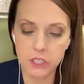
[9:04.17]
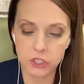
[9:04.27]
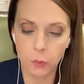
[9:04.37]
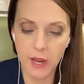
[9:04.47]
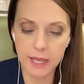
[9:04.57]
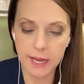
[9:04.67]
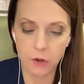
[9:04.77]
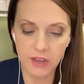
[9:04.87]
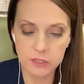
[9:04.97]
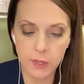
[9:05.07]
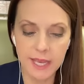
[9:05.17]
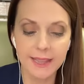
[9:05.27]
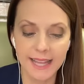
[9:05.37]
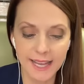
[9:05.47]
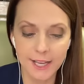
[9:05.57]
additional weight gain or fast weight
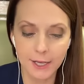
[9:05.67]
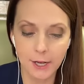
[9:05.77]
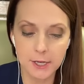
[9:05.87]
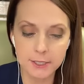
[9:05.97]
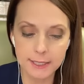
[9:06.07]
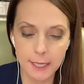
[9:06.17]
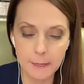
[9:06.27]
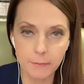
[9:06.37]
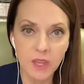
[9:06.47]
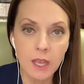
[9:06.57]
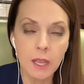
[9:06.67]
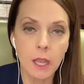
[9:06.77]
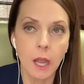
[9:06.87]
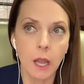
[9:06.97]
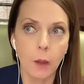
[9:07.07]
gain, that can cause
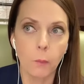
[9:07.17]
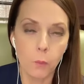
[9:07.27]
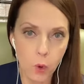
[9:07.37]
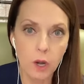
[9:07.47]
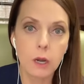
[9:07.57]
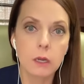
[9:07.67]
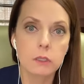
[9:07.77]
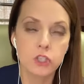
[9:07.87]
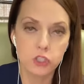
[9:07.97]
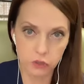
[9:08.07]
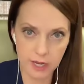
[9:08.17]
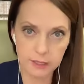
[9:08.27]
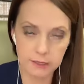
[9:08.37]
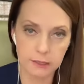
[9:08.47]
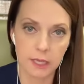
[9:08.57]
more
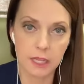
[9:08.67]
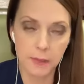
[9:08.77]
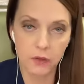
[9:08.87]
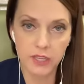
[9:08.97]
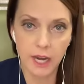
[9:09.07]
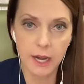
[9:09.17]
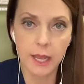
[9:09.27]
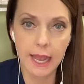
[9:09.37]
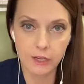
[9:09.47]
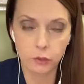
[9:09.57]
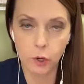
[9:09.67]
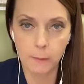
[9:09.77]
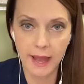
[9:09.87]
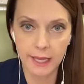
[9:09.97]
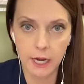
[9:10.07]
stress in the pelvic area and your lower
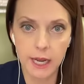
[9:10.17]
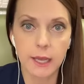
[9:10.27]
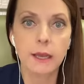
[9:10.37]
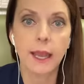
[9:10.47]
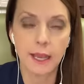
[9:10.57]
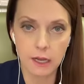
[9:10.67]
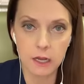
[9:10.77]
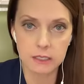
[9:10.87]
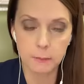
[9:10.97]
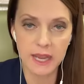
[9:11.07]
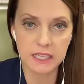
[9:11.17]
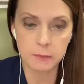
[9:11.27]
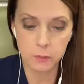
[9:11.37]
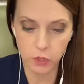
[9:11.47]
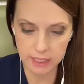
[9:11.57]
back area and cause the pain to
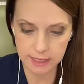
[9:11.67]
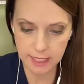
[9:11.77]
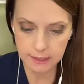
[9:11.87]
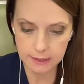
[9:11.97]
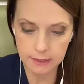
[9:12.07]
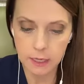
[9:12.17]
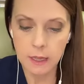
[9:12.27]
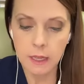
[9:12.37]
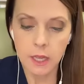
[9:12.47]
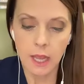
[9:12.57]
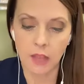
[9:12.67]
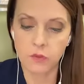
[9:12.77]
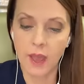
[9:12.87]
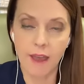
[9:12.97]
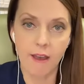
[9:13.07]
be more intense. If
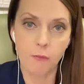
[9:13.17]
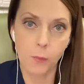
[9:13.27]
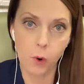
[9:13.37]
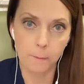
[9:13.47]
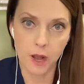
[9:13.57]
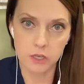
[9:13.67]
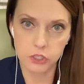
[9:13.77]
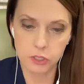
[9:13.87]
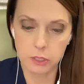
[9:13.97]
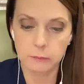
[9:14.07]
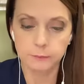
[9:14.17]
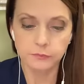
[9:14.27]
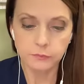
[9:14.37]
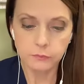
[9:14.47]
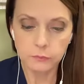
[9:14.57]
you have poor posture
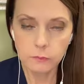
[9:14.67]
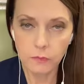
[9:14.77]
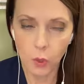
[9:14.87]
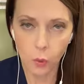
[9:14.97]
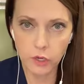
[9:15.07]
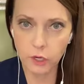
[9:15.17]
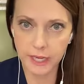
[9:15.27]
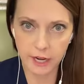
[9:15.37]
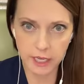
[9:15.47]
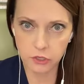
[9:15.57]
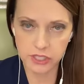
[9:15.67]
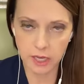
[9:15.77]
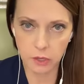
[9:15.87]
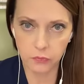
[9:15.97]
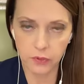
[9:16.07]
or you're carrying
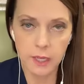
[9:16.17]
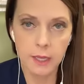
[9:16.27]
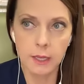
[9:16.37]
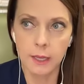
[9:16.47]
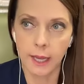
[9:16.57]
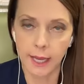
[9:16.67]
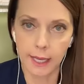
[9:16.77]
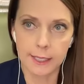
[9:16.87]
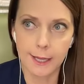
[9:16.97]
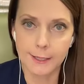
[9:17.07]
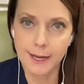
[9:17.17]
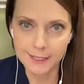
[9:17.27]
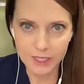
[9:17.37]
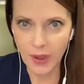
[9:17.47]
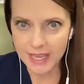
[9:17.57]
yourself in a
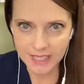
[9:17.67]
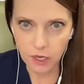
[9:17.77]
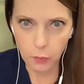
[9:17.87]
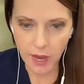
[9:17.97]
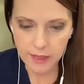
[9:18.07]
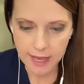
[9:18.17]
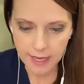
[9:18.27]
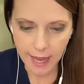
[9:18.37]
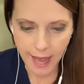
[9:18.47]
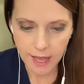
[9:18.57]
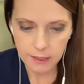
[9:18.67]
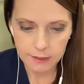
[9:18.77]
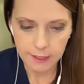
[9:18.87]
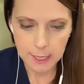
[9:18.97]
not so ideal way, that can add